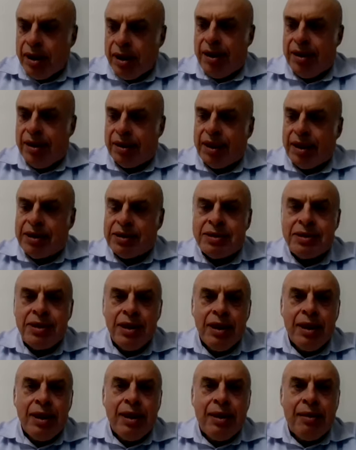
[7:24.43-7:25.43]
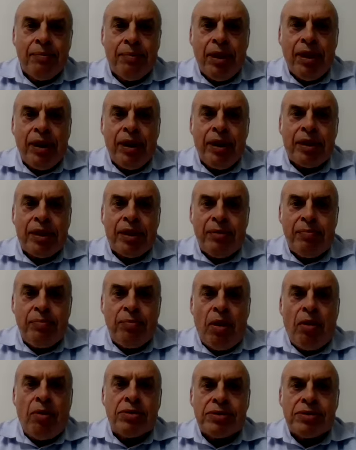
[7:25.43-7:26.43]
That's by the
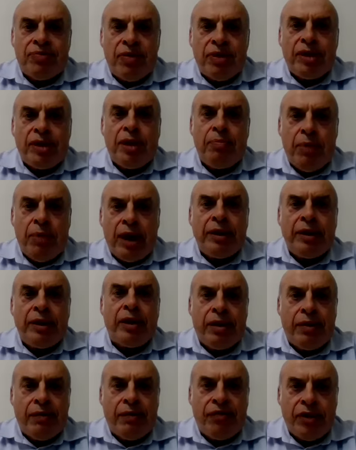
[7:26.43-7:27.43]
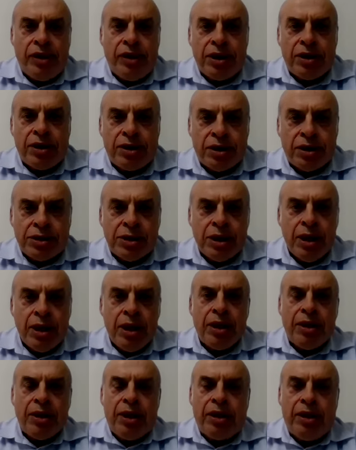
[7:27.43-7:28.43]
most fundamental definitions
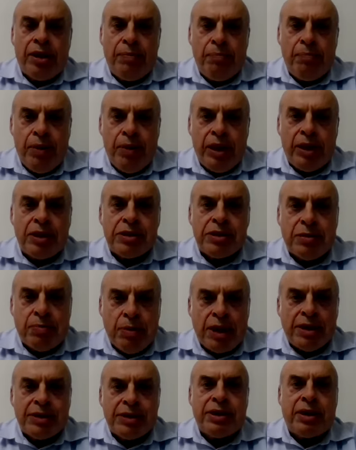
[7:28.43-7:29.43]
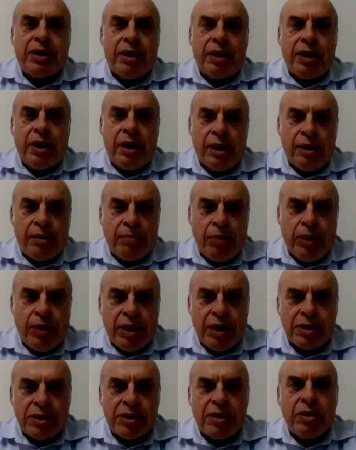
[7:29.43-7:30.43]
that the biggest massacre and
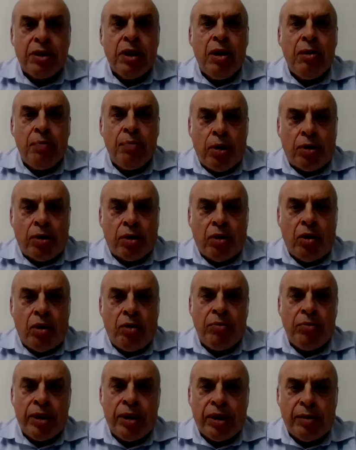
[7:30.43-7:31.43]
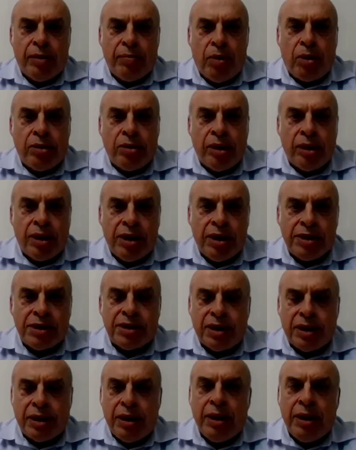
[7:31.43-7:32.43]
biggest pogrom in the modern
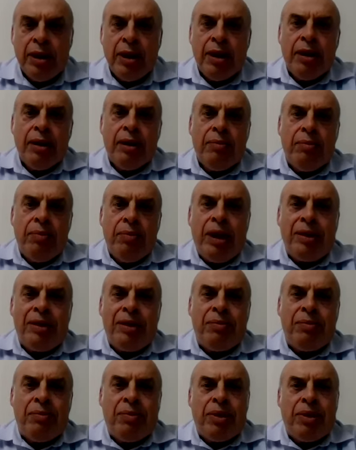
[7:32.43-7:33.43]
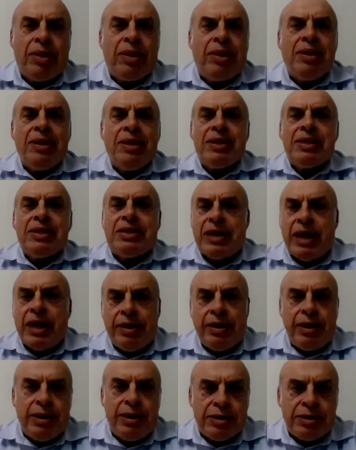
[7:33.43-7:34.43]
history, made with
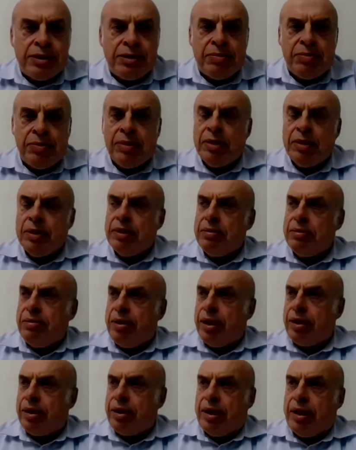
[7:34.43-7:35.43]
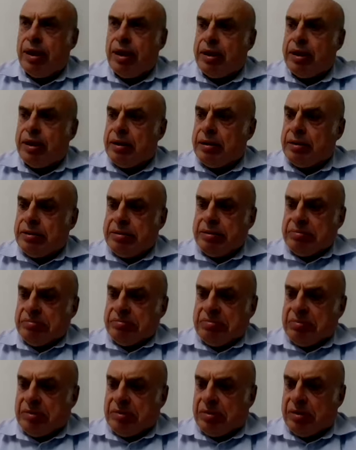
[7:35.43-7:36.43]
sadism, with uh,
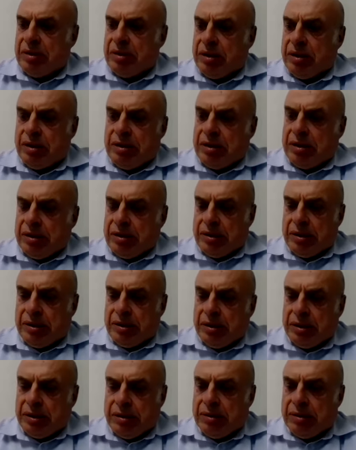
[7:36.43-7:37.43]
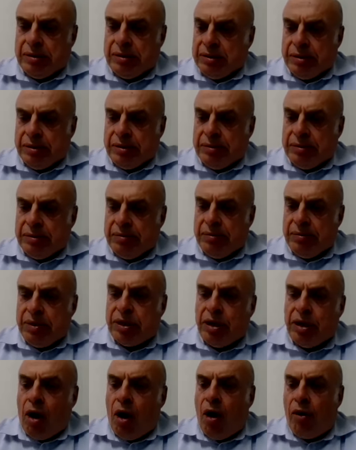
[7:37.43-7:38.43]
uh,
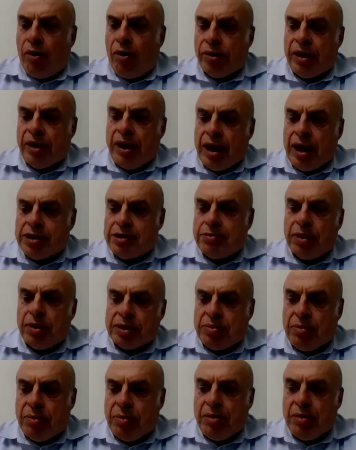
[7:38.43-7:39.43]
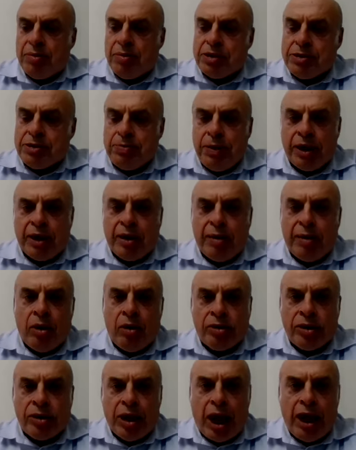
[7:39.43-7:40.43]
with all the aspects when we speak
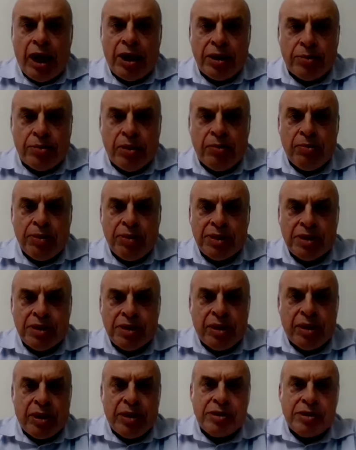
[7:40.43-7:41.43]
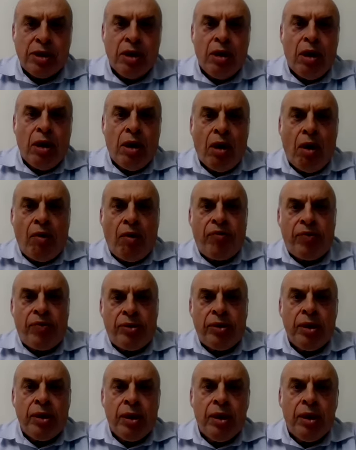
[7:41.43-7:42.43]
about Daesh, when we see these
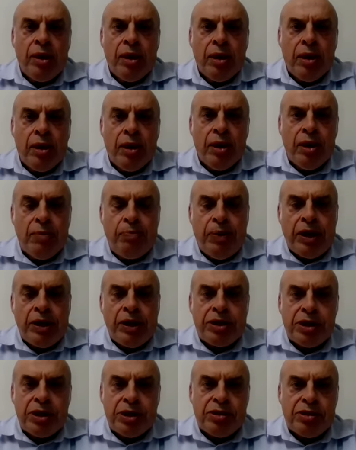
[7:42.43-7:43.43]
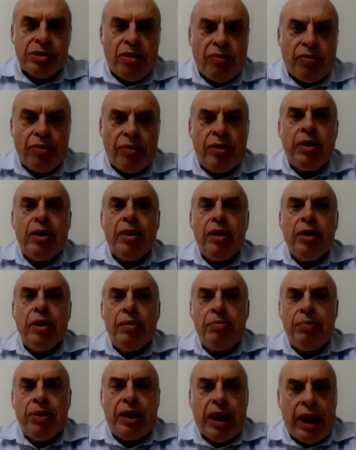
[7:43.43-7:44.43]
awful uh, pictures of
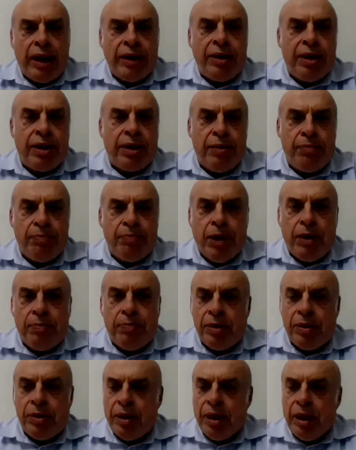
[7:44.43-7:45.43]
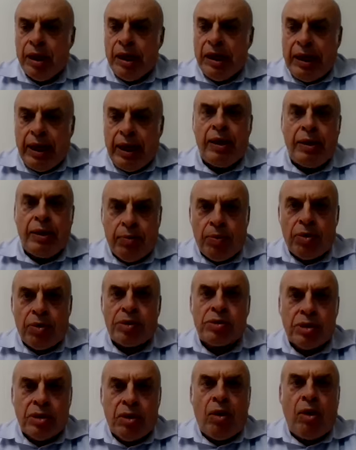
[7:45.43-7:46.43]
beheading the people. Here it
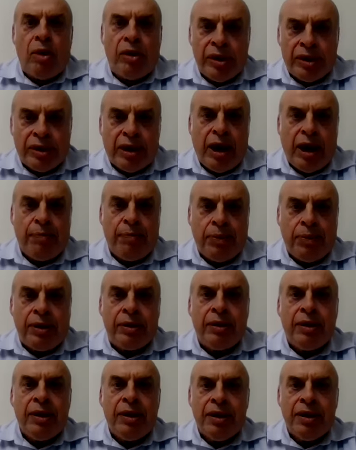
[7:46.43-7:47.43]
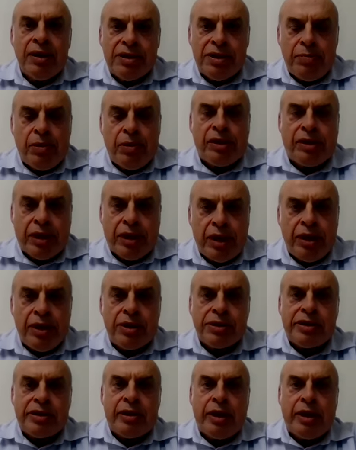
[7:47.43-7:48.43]
was all, it happened
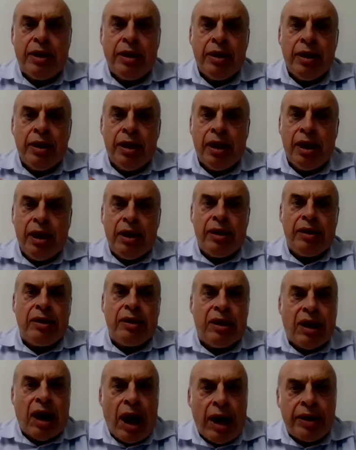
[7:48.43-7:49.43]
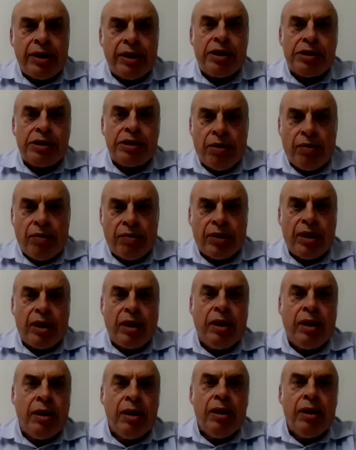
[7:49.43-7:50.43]
simultaneously in hundreds of
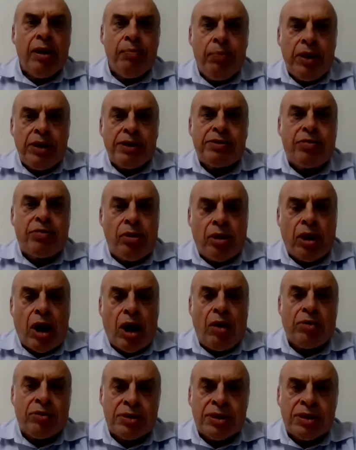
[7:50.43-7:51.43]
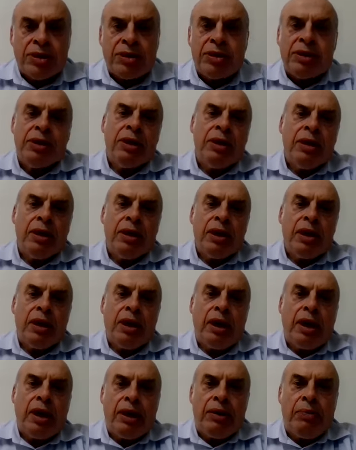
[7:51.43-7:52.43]
the peaceful houses
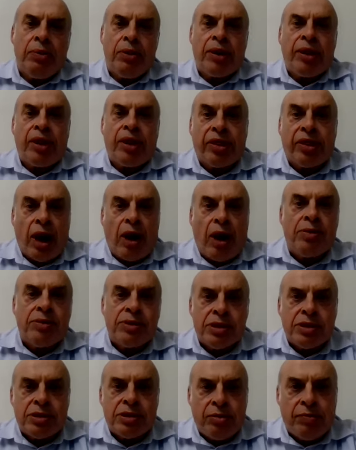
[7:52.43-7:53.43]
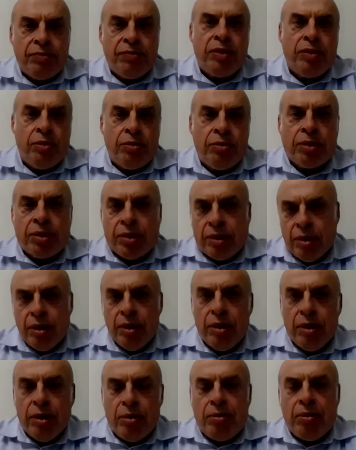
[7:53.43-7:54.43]
uh, with the thousands of youth
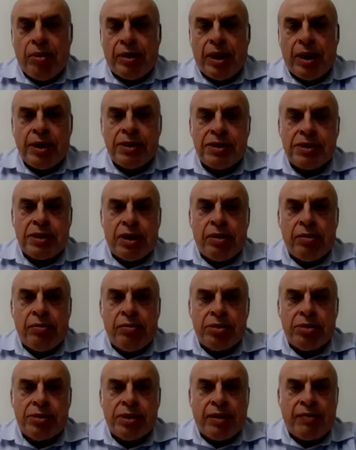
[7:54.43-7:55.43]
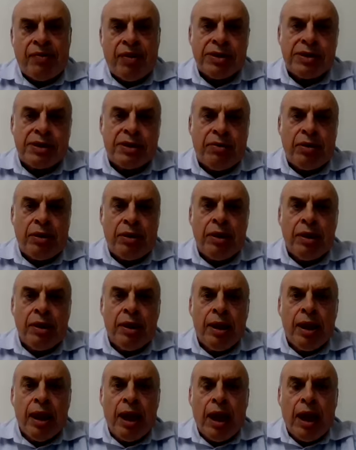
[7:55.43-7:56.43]
who were dancing on music festival.
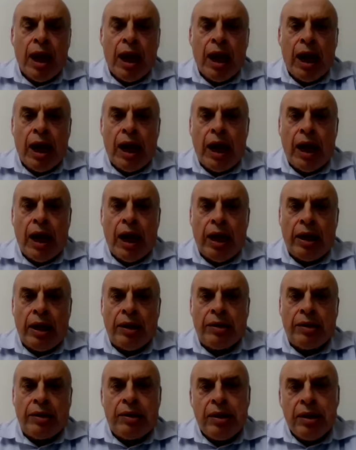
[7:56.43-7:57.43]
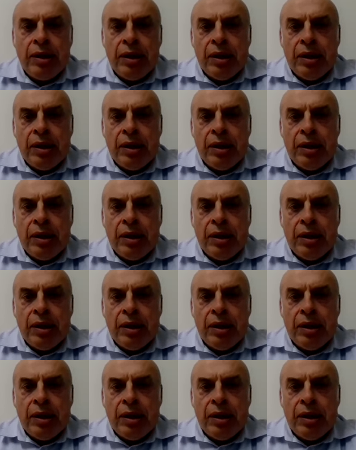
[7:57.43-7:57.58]
And